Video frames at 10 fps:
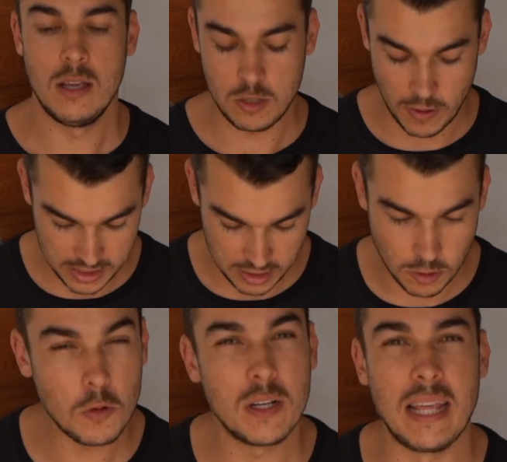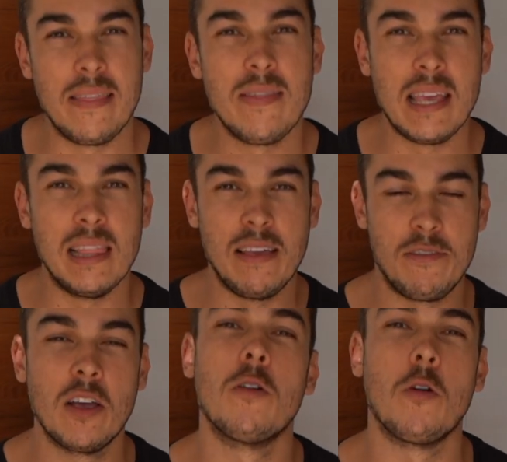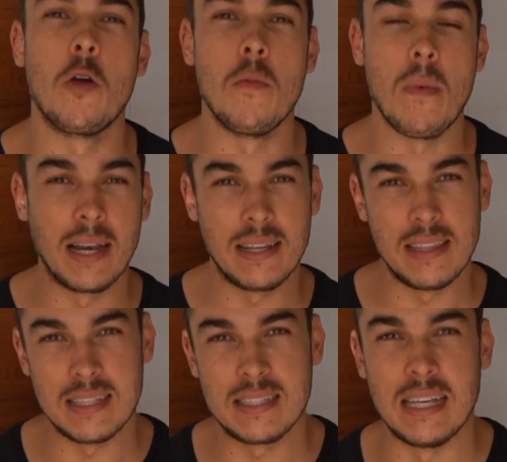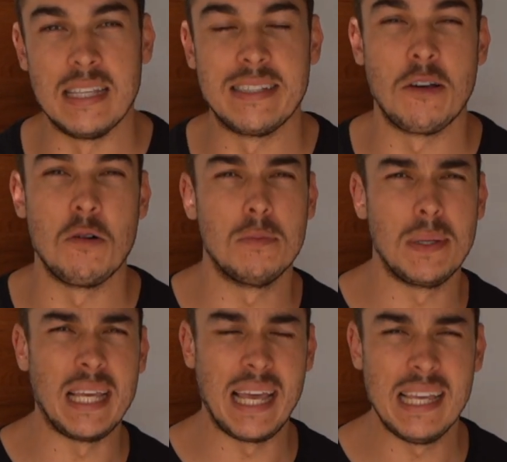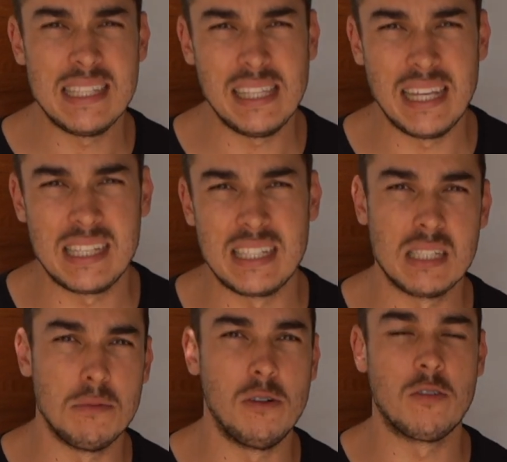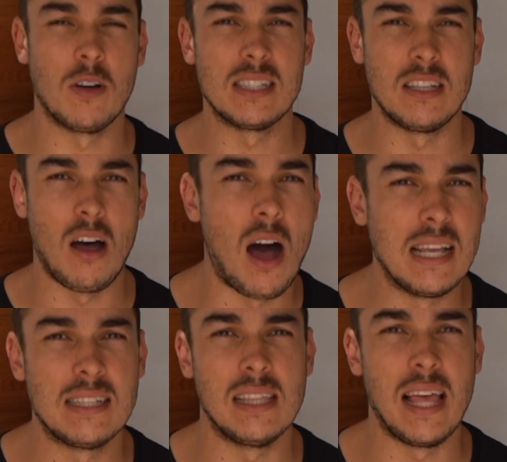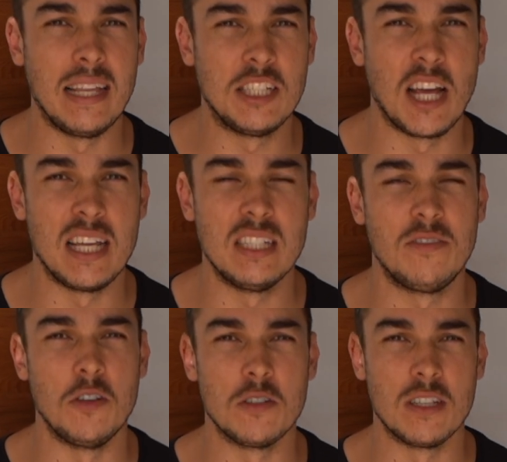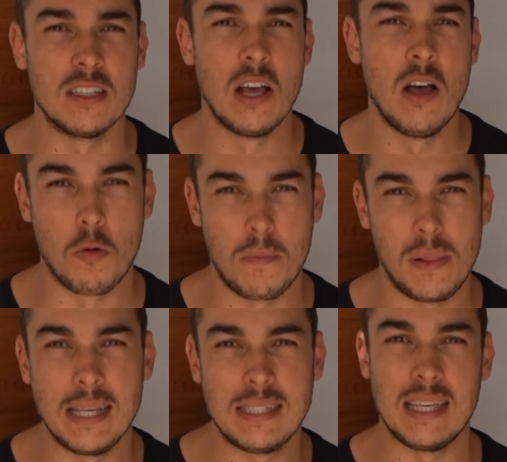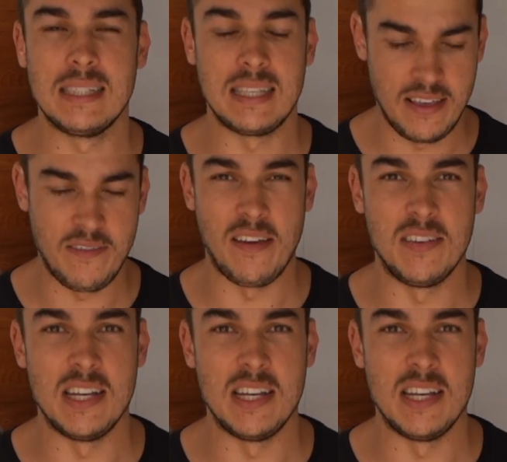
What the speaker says: So I installed it in the living room under this seat so it would be easily accessible for us to isolate, change fuses, or replace things if ever